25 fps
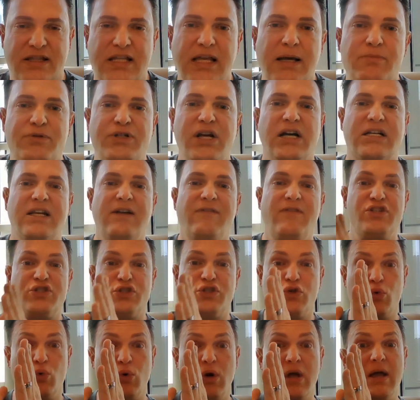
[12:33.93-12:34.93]
The objective is
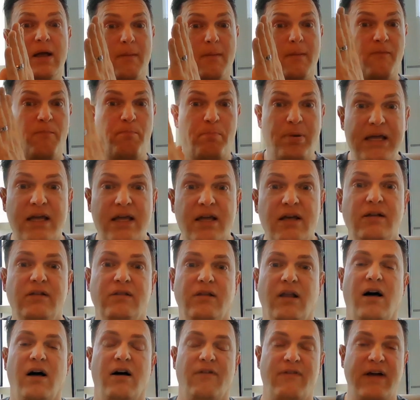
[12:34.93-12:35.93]
to be in
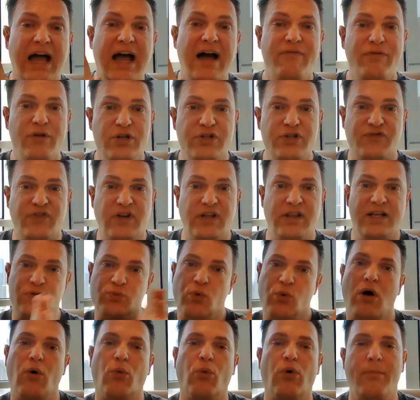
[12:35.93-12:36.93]
love, have those feelings
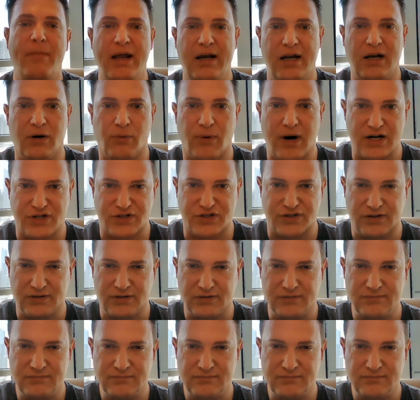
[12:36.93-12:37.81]
while remaining rational.